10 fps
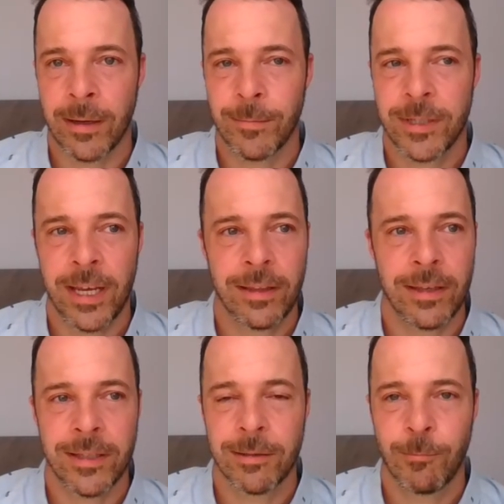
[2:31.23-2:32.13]
take
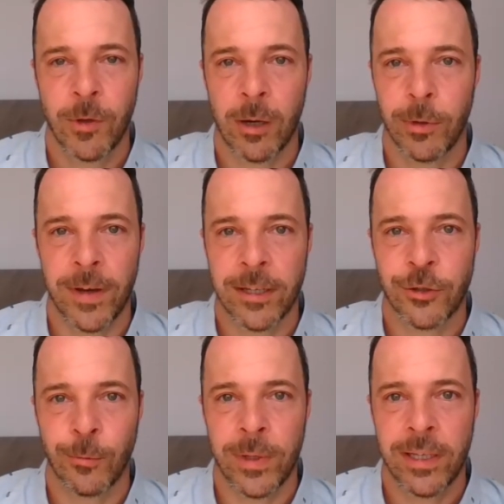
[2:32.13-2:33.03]
these couple of
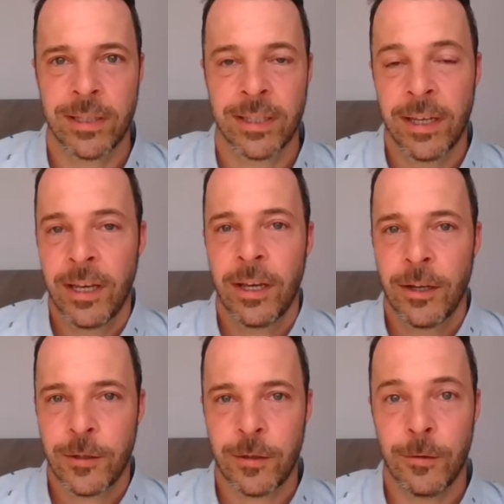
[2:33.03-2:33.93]
extra weeks
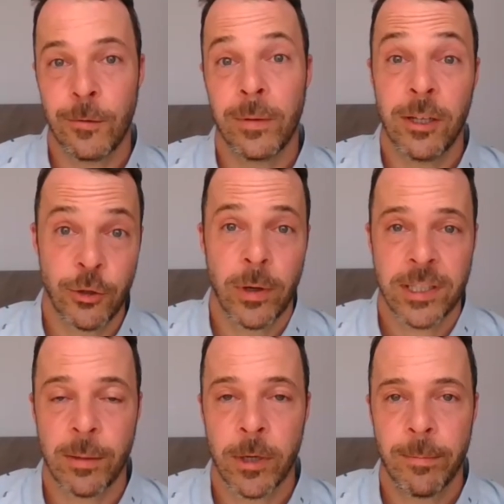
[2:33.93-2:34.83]
to enjoy
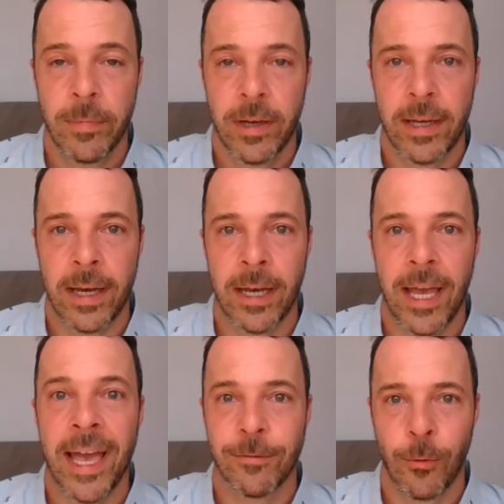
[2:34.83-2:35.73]
summer,
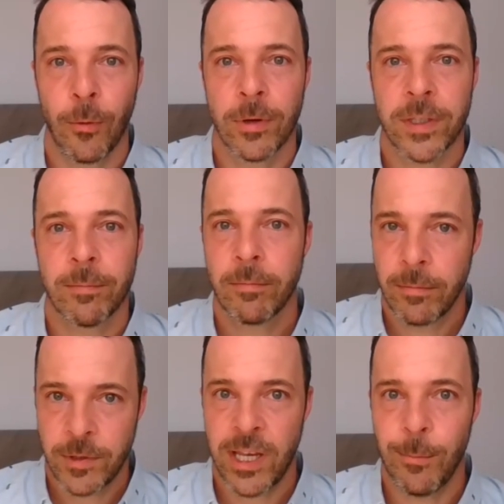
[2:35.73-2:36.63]
and of course,
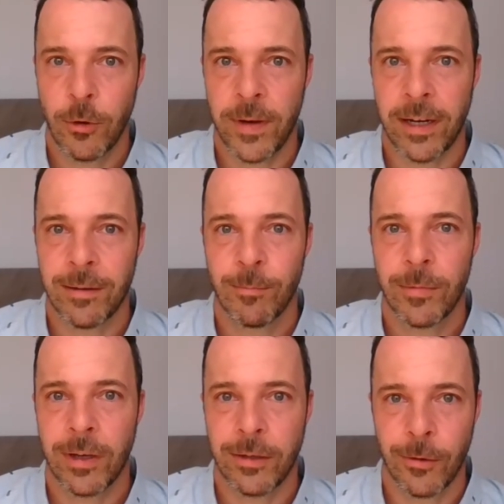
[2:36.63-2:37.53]
stay motivated.
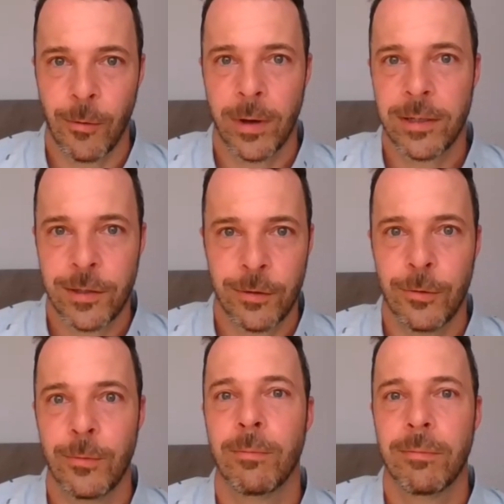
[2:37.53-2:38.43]
You're going
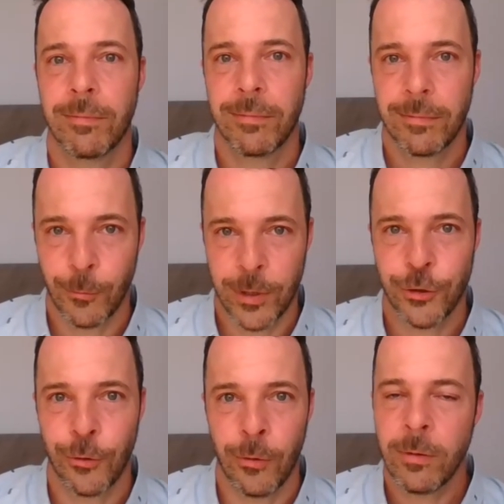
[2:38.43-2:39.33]
to reach
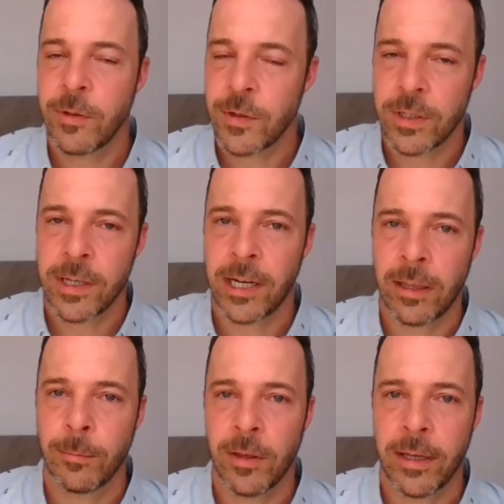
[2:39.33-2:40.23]
your goal. It's just a tiny
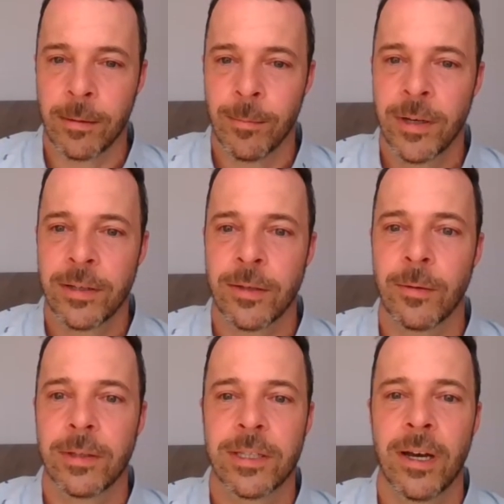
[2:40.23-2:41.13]
little bit later. So
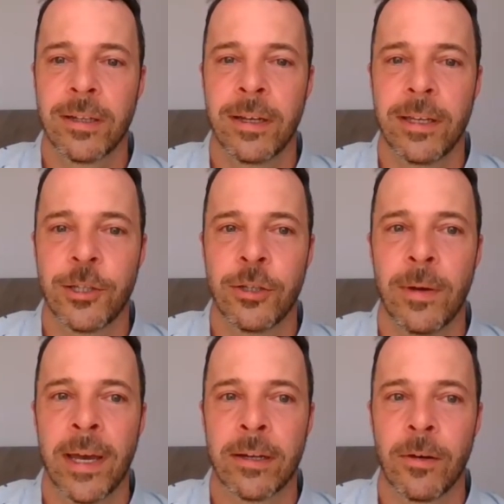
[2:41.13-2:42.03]
it's not an issue
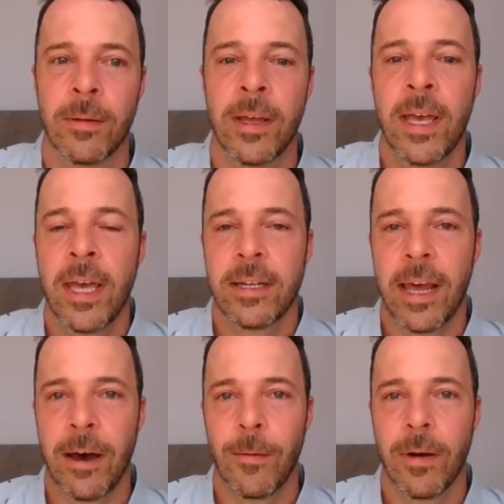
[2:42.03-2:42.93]
at all.
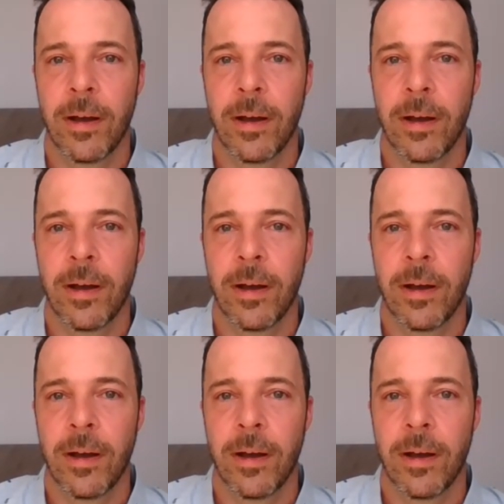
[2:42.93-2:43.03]
Now,